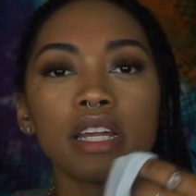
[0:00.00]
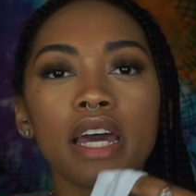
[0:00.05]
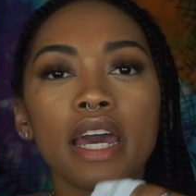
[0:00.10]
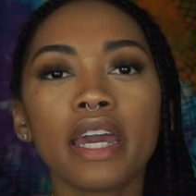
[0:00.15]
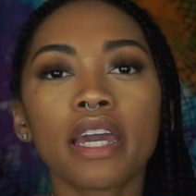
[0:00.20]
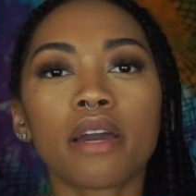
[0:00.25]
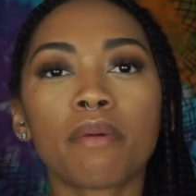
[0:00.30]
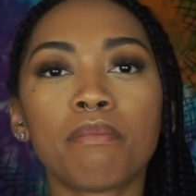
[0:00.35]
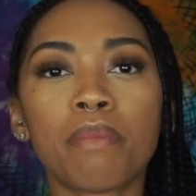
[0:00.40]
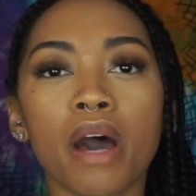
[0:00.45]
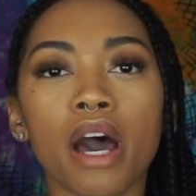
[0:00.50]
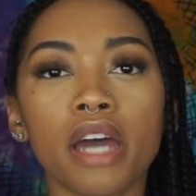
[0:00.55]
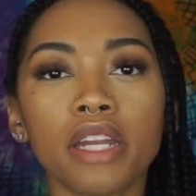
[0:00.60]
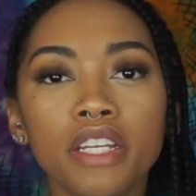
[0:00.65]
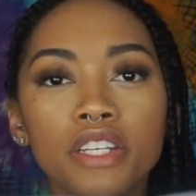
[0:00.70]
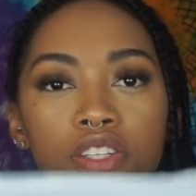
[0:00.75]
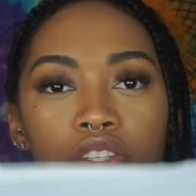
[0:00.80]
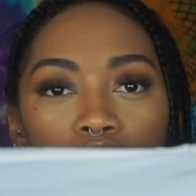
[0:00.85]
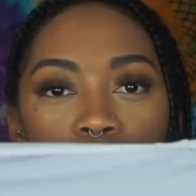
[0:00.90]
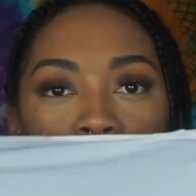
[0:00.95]
like
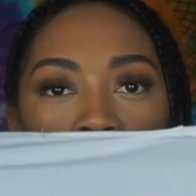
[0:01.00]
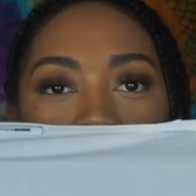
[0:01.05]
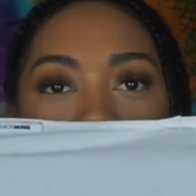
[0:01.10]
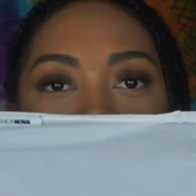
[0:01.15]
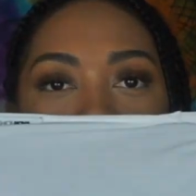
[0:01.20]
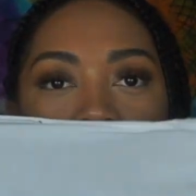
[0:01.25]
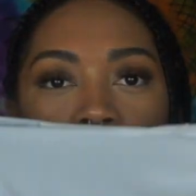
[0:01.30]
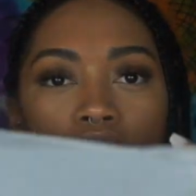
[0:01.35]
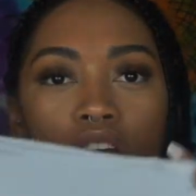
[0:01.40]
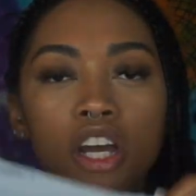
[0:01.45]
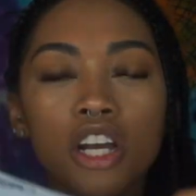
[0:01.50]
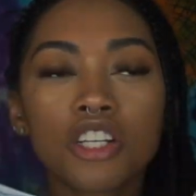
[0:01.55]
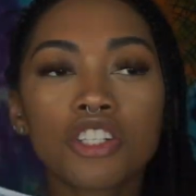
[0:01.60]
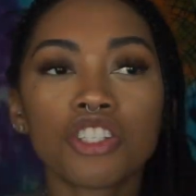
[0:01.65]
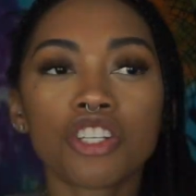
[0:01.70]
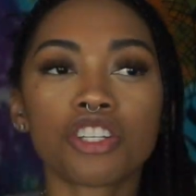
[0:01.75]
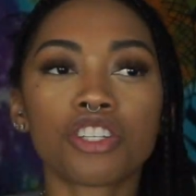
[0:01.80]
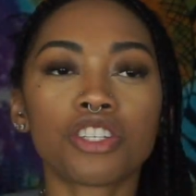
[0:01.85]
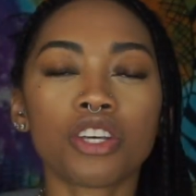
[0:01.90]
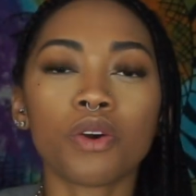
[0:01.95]
bodysuits are
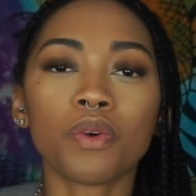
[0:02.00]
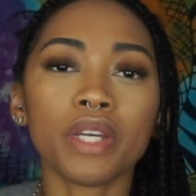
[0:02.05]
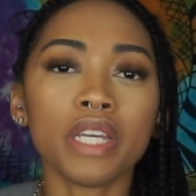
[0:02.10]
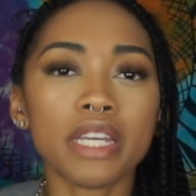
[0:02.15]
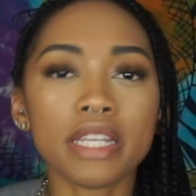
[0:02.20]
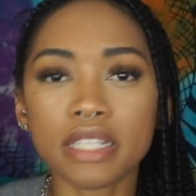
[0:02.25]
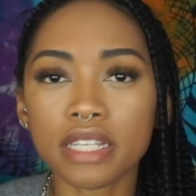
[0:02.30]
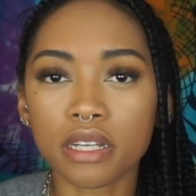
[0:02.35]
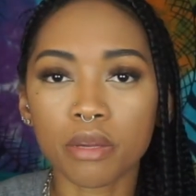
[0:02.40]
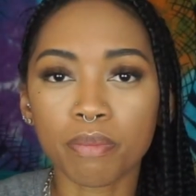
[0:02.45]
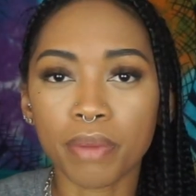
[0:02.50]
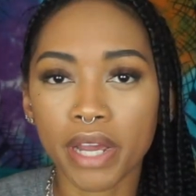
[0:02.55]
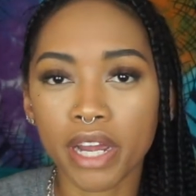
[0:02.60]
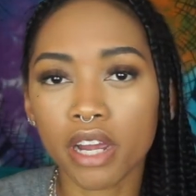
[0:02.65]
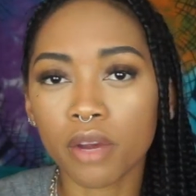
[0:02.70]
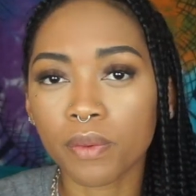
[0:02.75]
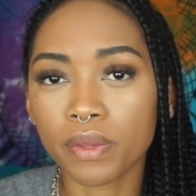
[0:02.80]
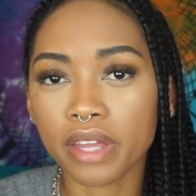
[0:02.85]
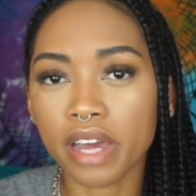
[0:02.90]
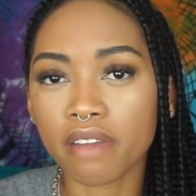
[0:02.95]
just so easy to
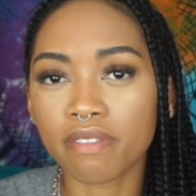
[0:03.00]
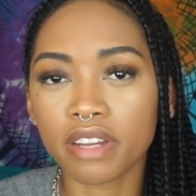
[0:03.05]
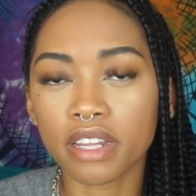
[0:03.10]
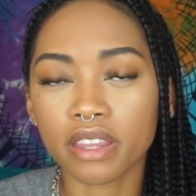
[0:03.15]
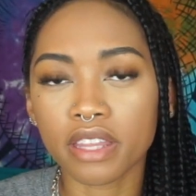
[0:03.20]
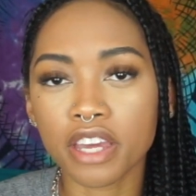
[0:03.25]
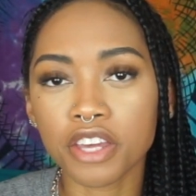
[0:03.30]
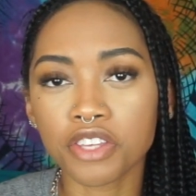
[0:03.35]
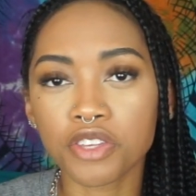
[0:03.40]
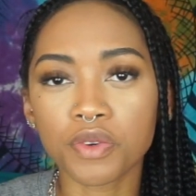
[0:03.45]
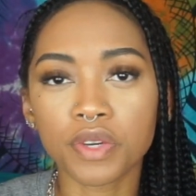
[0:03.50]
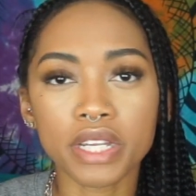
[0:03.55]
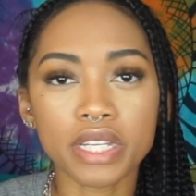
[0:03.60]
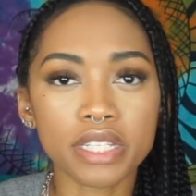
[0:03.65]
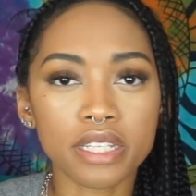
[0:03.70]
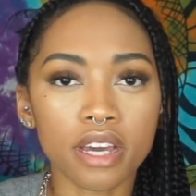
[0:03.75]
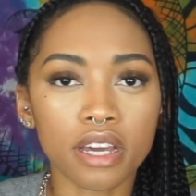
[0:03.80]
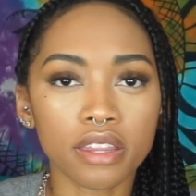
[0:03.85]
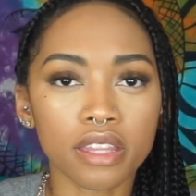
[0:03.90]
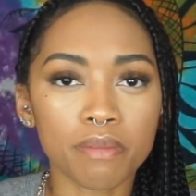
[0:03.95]
pair with everything. You can
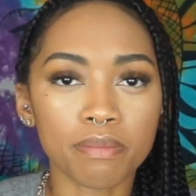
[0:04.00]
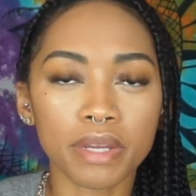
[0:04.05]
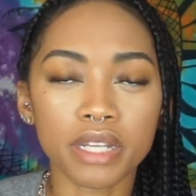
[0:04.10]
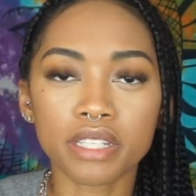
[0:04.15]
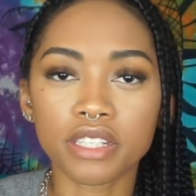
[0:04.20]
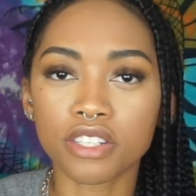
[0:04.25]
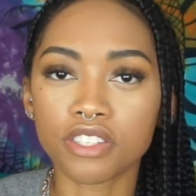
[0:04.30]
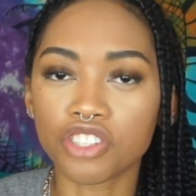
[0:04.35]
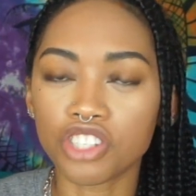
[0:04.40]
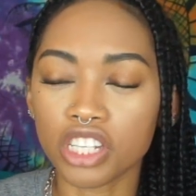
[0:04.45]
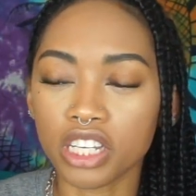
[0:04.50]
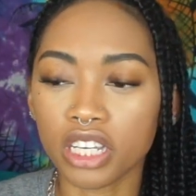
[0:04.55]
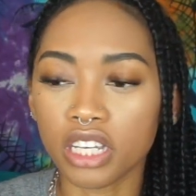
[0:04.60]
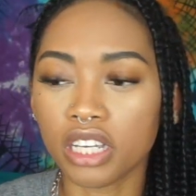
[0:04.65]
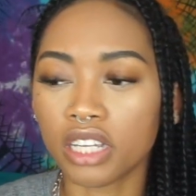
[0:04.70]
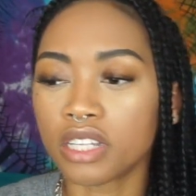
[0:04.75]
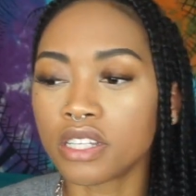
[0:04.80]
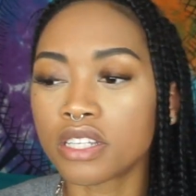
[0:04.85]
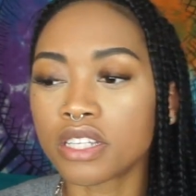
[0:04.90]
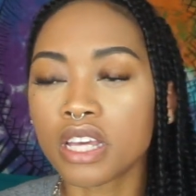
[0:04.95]
tuck them into
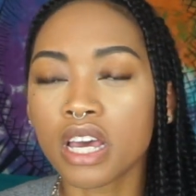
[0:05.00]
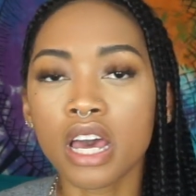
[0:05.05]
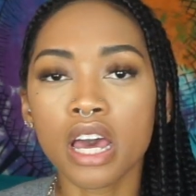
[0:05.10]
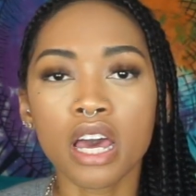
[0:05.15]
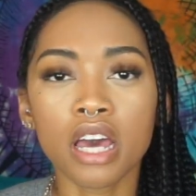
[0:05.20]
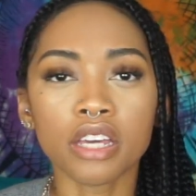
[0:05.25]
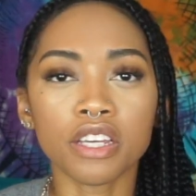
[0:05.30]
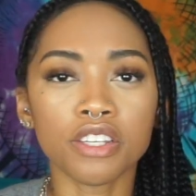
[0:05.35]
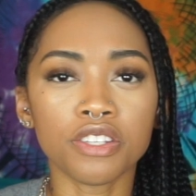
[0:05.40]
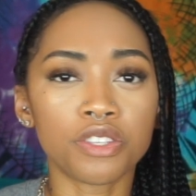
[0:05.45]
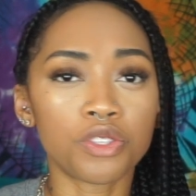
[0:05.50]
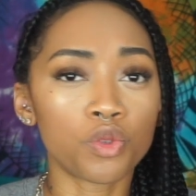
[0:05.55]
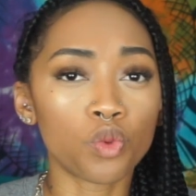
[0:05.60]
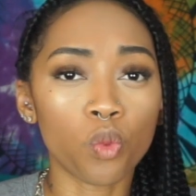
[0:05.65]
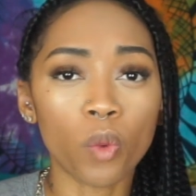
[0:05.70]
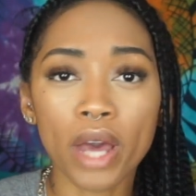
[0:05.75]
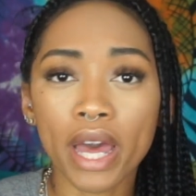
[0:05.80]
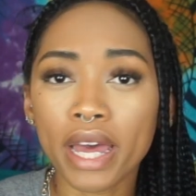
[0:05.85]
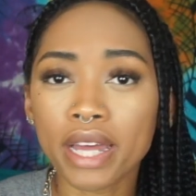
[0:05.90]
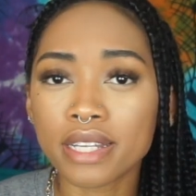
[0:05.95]
jeans, these
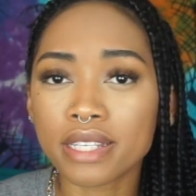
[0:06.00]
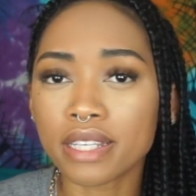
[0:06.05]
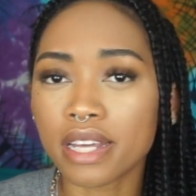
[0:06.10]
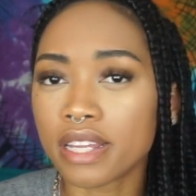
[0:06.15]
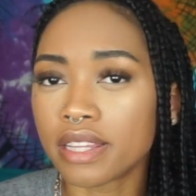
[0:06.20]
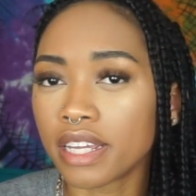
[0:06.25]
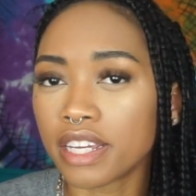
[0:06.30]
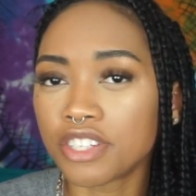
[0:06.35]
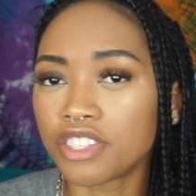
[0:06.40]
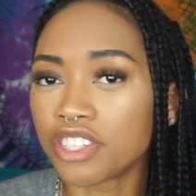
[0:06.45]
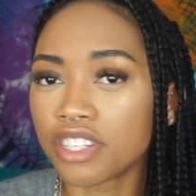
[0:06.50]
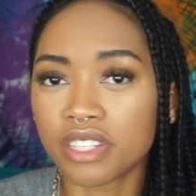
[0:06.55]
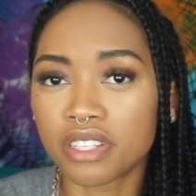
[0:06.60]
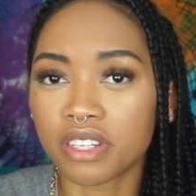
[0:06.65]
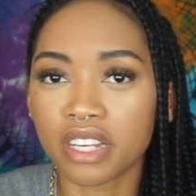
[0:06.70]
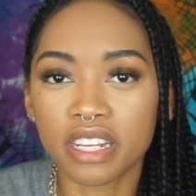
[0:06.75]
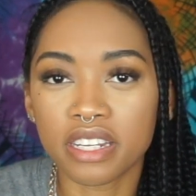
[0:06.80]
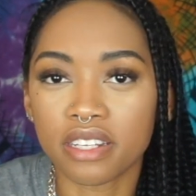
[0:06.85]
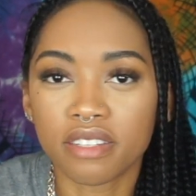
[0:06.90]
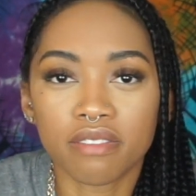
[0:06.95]
sweats, and they
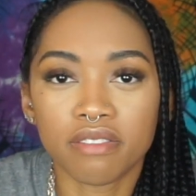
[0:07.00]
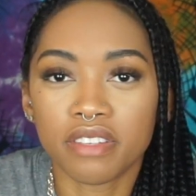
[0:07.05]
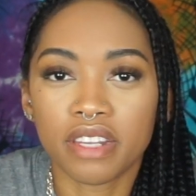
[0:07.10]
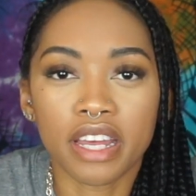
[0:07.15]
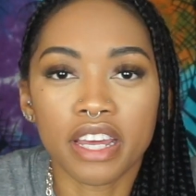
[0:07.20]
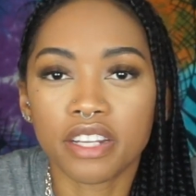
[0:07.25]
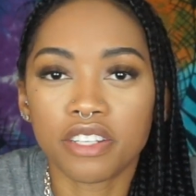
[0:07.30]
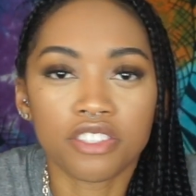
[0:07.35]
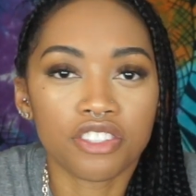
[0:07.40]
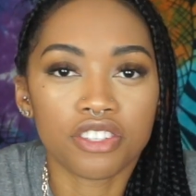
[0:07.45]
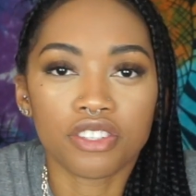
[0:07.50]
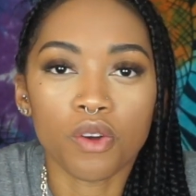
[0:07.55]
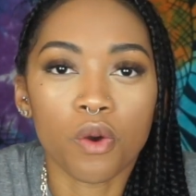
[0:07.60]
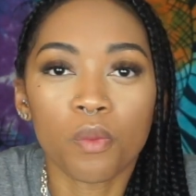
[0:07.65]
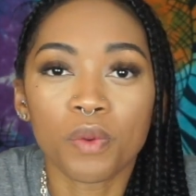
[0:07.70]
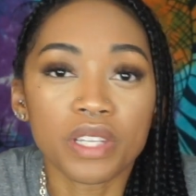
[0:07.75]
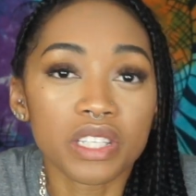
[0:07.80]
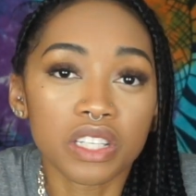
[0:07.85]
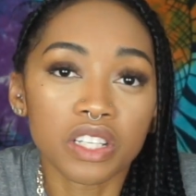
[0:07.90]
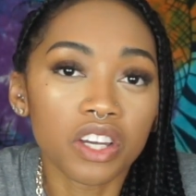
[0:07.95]
just
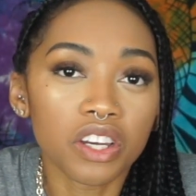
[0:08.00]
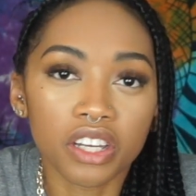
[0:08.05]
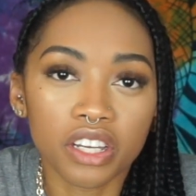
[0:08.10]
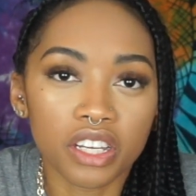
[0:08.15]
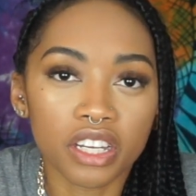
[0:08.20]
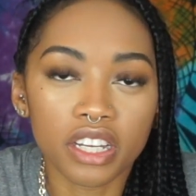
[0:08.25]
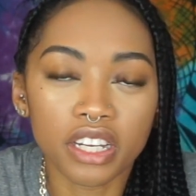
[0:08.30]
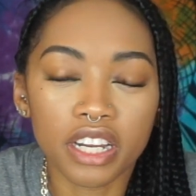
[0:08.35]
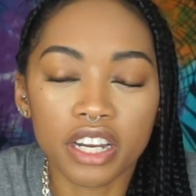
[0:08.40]
always look good.